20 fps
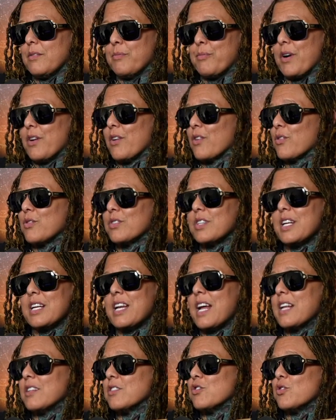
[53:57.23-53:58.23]
bare knuckles,
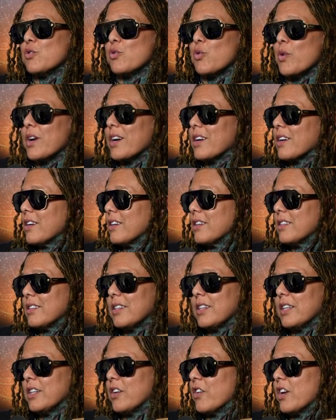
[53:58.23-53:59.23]
it ends too quick.
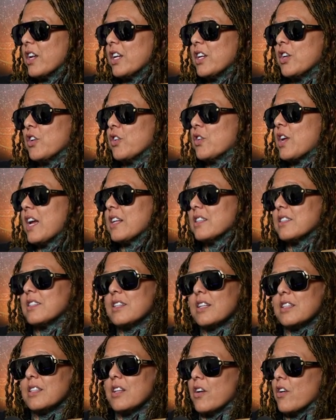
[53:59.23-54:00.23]
Oh, yeah. You can't
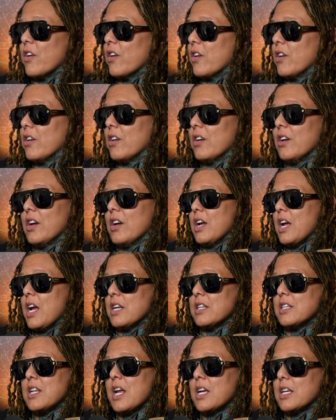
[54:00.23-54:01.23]
sit there
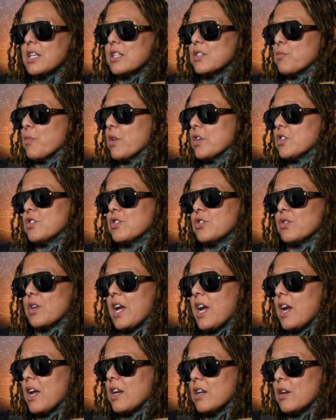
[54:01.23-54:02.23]
and take as much as you
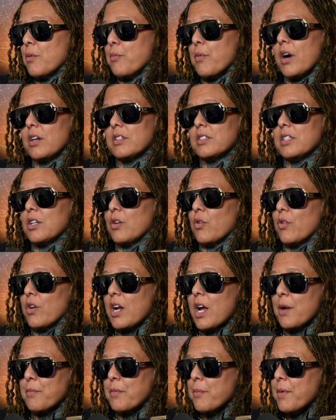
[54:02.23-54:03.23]
can in a boxing or
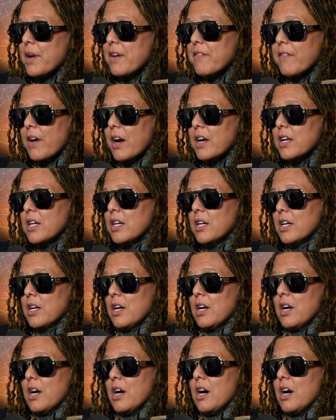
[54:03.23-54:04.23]
an MMA fight.
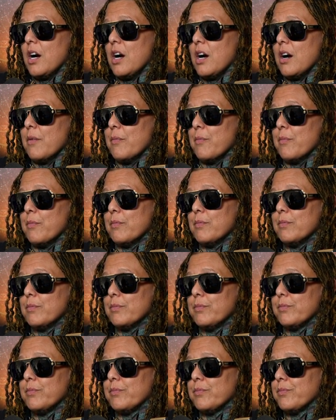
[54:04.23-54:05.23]
Um,
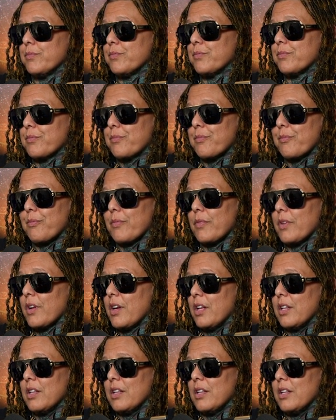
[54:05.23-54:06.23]

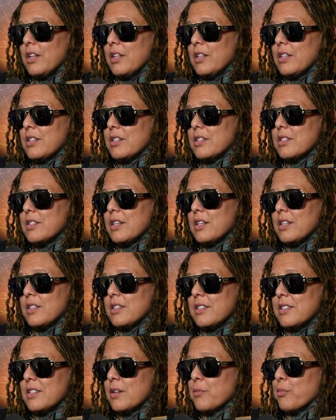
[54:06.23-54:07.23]
it, it's
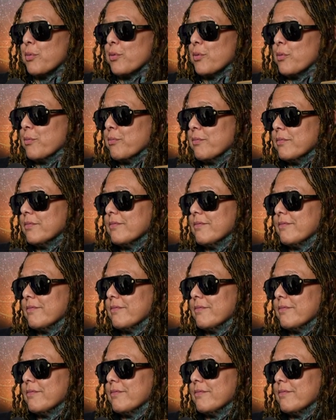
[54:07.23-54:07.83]
it's simple